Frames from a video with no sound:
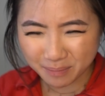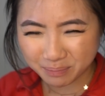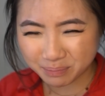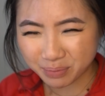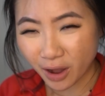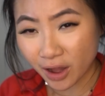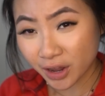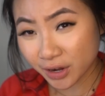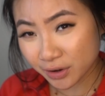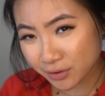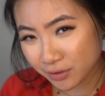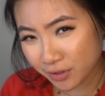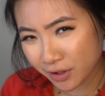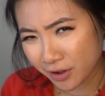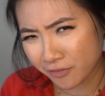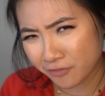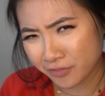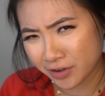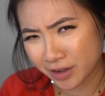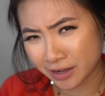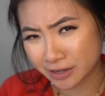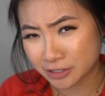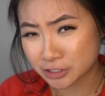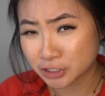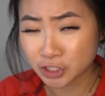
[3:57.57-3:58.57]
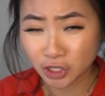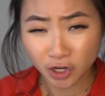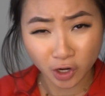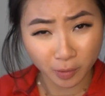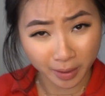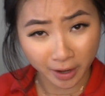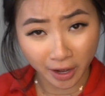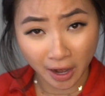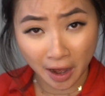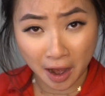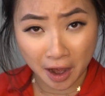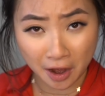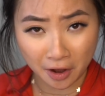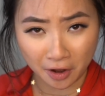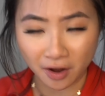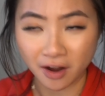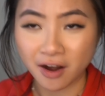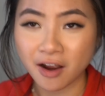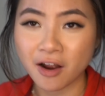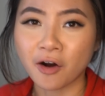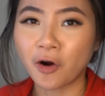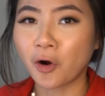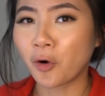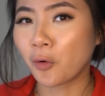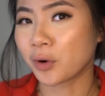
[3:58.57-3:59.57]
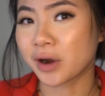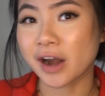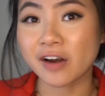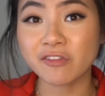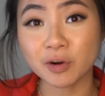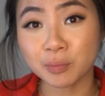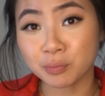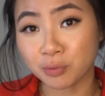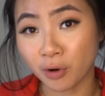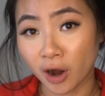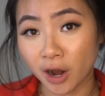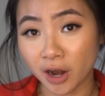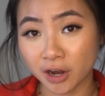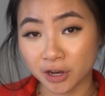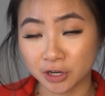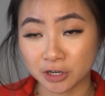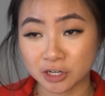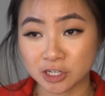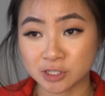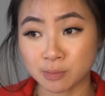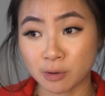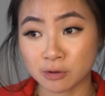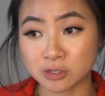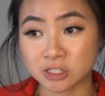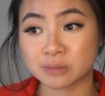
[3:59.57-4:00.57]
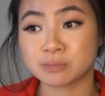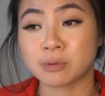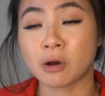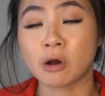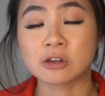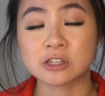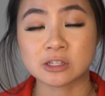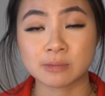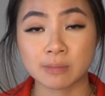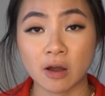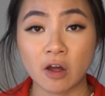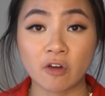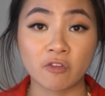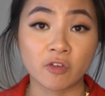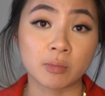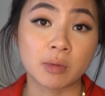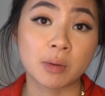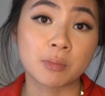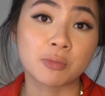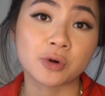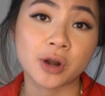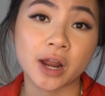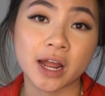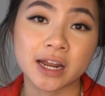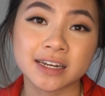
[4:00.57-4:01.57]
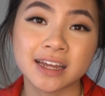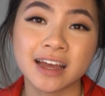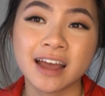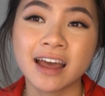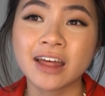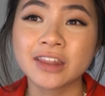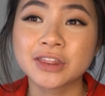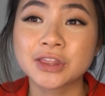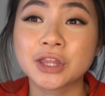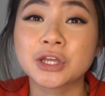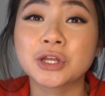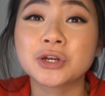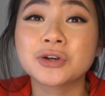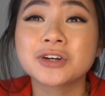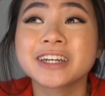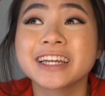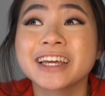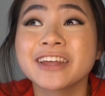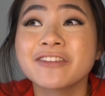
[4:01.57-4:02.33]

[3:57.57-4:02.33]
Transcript: bottle of Sugar Bear Hair or whatever product you're supposed to post about from a brand, that you're an